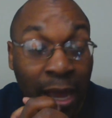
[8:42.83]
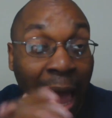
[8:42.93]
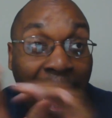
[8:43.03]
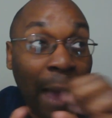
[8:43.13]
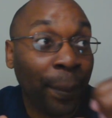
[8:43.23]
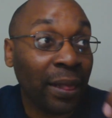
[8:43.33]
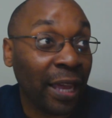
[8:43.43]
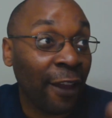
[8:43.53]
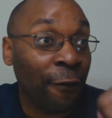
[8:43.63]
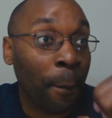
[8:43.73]
I
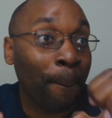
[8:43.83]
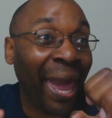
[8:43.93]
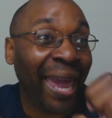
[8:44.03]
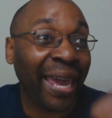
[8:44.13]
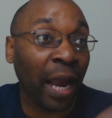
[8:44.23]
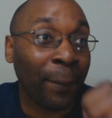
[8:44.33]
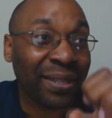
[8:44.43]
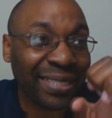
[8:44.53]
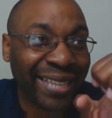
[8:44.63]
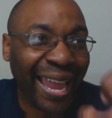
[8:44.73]
believe making
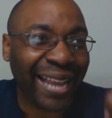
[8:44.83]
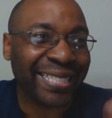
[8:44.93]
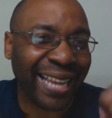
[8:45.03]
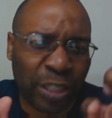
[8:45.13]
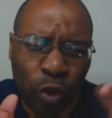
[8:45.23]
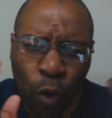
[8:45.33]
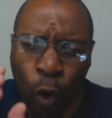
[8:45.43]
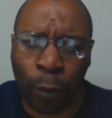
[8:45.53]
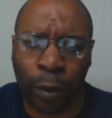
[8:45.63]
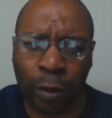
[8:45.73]
mistakes is
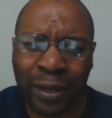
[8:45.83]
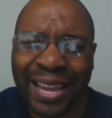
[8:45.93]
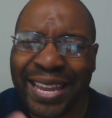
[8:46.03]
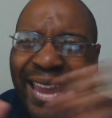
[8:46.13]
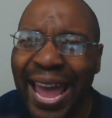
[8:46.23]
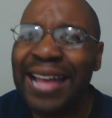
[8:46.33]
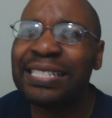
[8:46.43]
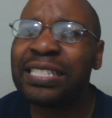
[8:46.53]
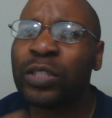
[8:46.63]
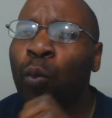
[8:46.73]
normal.
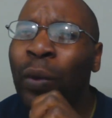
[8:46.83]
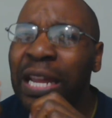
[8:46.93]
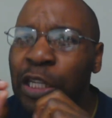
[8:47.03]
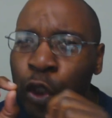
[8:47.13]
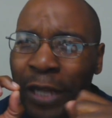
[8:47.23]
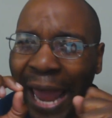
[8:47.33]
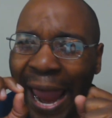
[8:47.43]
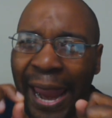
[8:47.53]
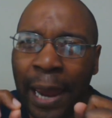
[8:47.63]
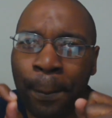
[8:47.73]
Yes, we should
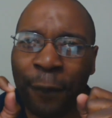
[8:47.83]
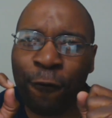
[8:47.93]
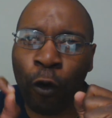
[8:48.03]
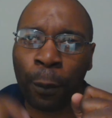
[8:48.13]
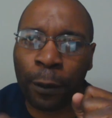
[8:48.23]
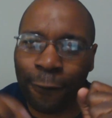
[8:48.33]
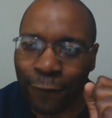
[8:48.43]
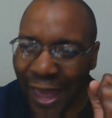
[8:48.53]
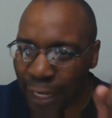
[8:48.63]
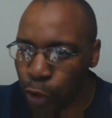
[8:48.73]
aim for
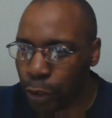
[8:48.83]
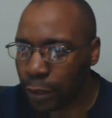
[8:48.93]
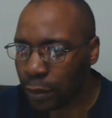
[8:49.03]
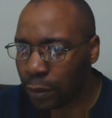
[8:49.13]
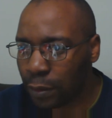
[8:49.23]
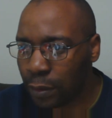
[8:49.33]
perfection,